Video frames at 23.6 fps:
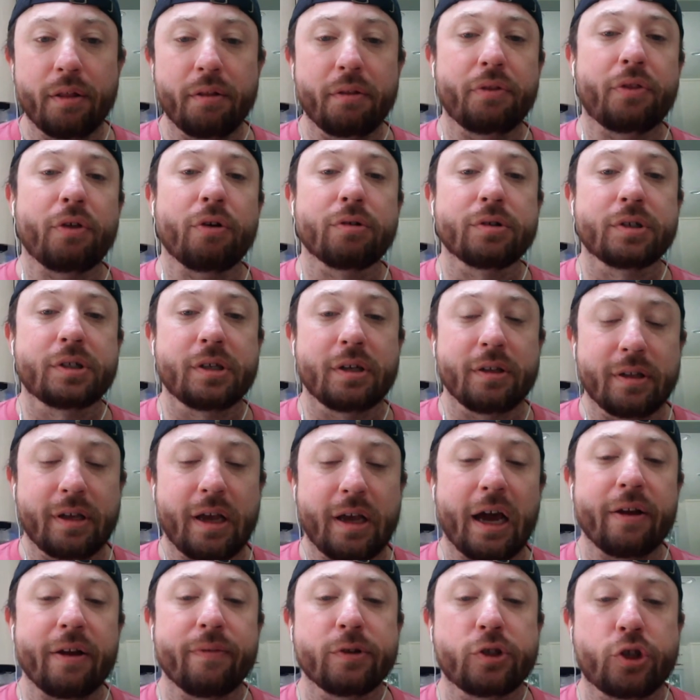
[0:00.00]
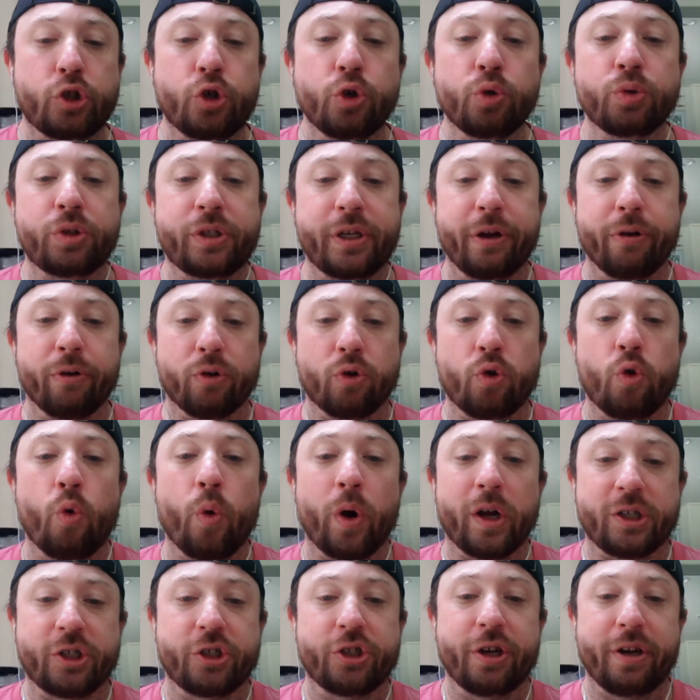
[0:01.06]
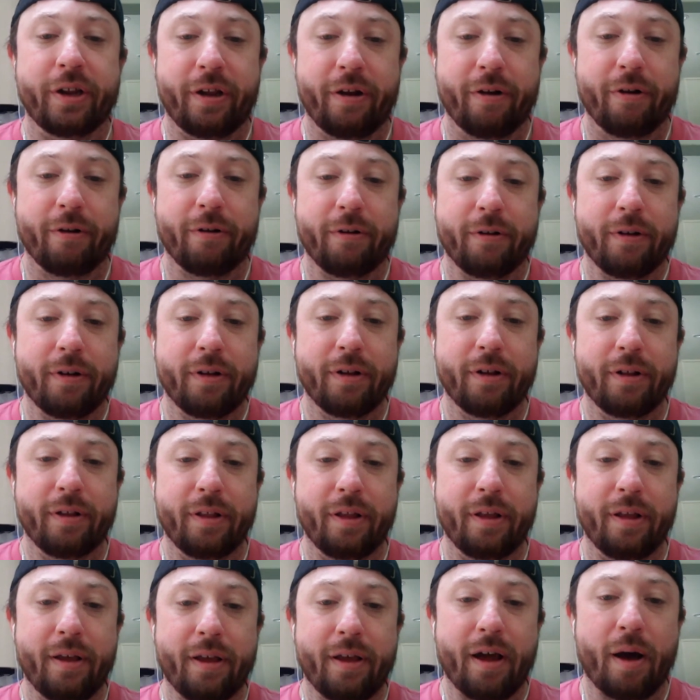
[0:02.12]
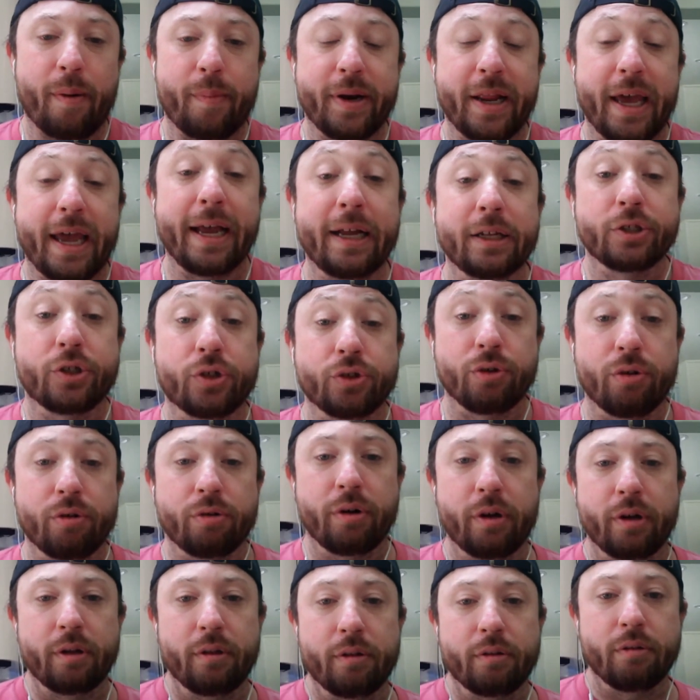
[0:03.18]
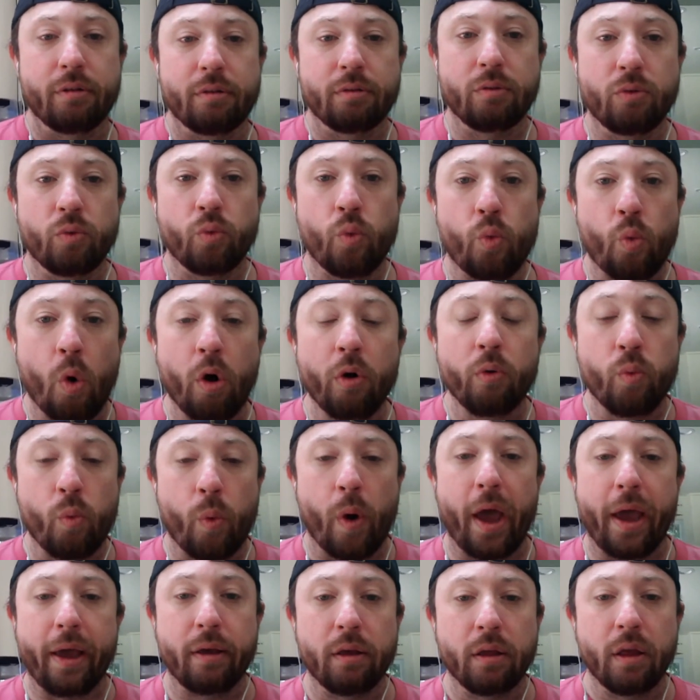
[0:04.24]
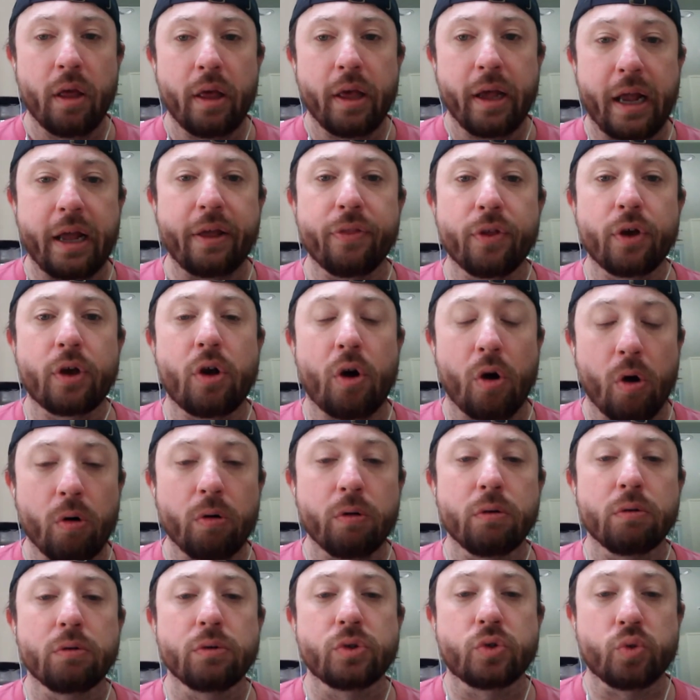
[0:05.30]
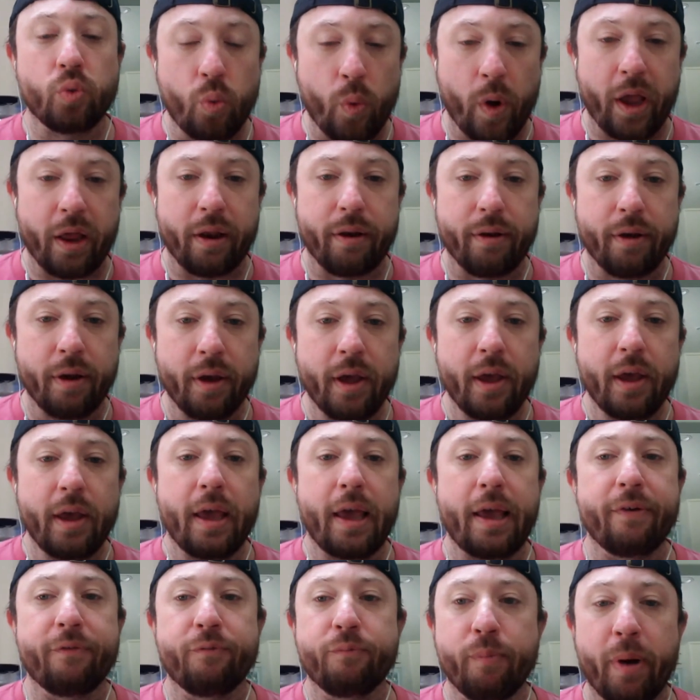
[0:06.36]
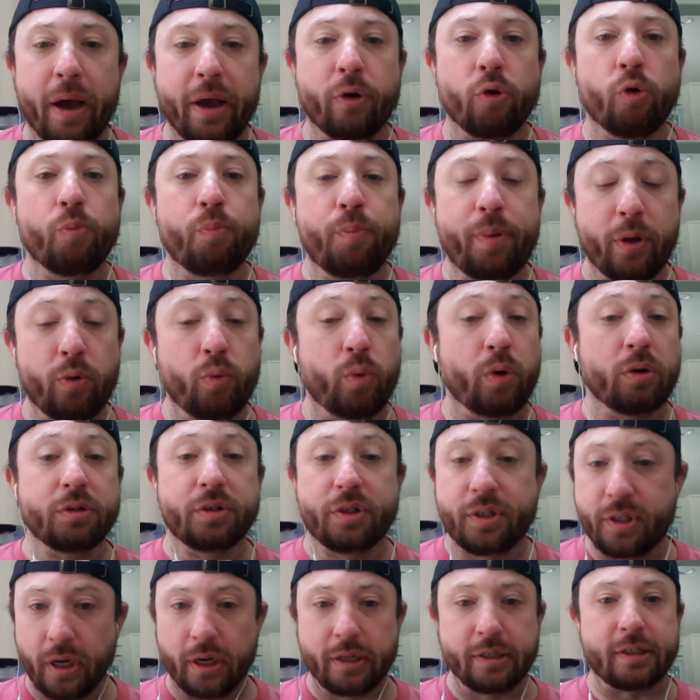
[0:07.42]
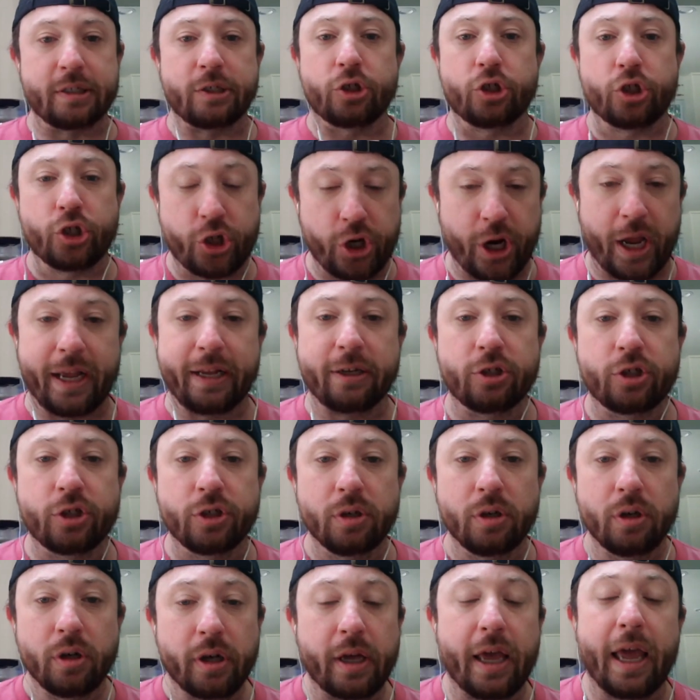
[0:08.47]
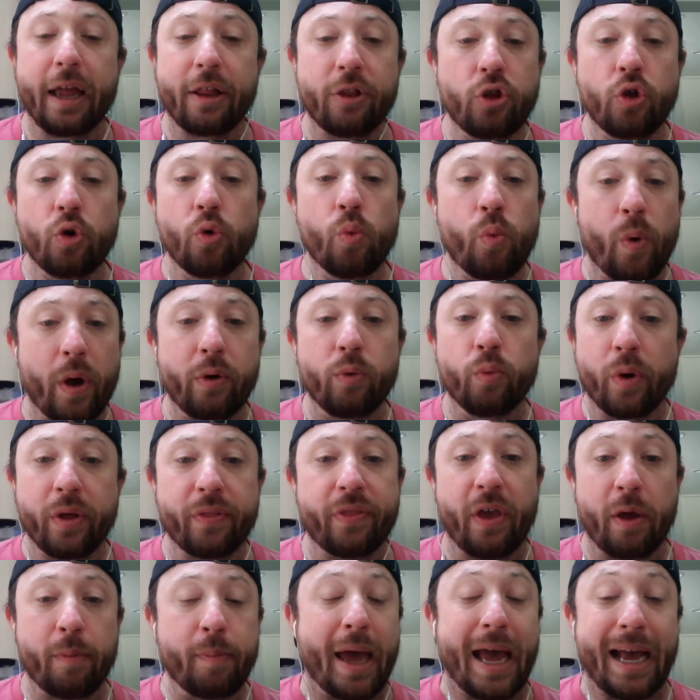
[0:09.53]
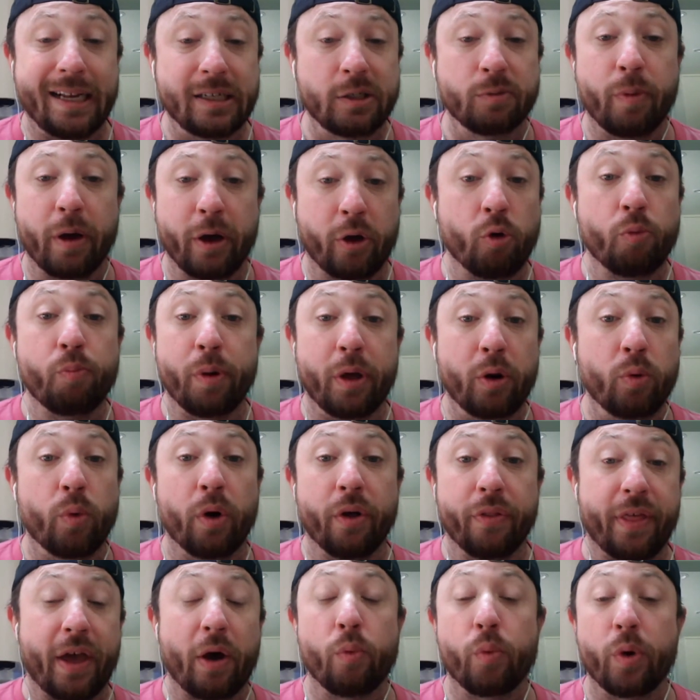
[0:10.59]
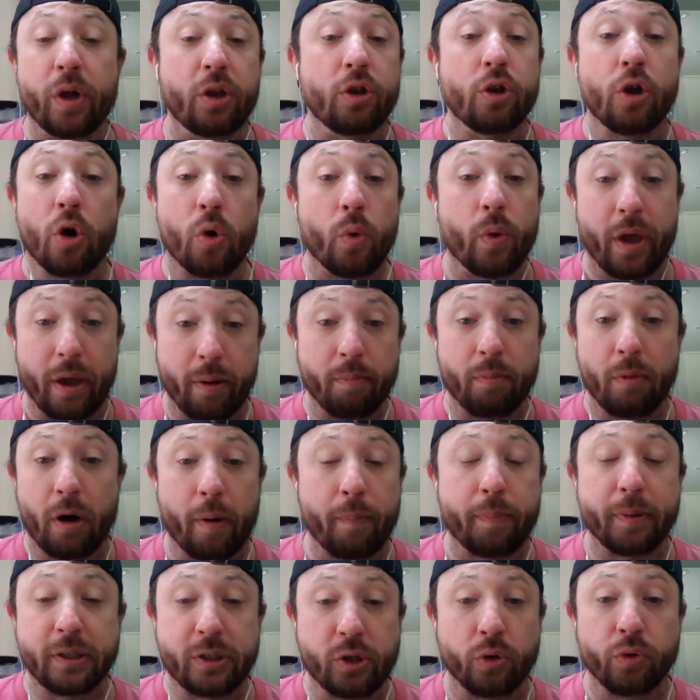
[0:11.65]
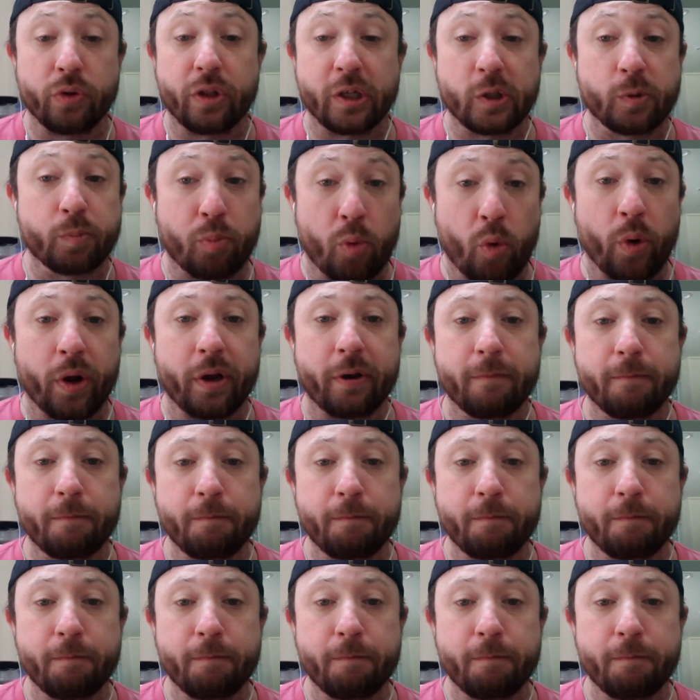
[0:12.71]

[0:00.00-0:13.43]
there's kind of a two-tiered question here. I'm going to answer one way. Can the Cardinals win if Michael Bidwill doesn't change? Can you win with him as Michael Bidwill that we know him up until this point?